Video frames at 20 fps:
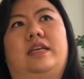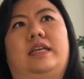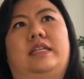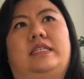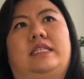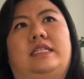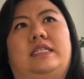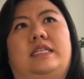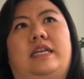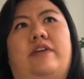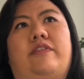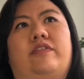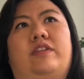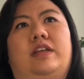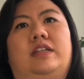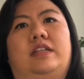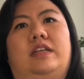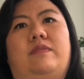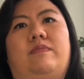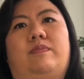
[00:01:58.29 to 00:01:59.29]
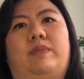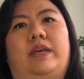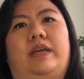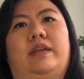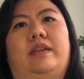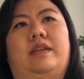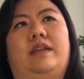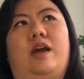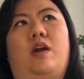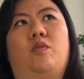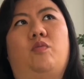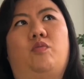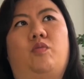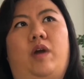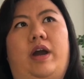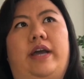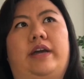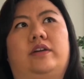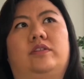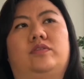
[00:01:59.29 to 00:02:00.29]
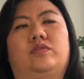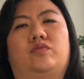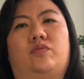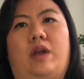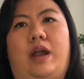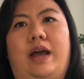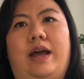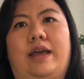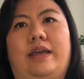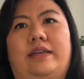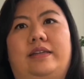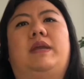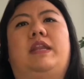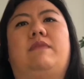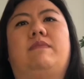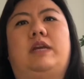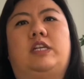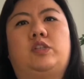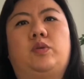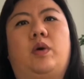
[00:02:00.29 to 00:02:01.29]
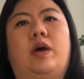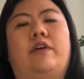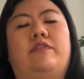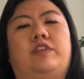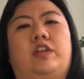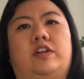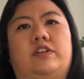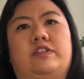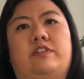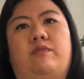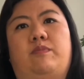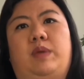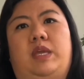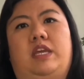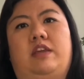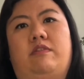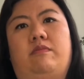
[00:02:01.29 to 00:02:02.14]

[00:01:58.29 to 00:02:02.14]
It's definitely been a wild ride. But in my 12 years of being in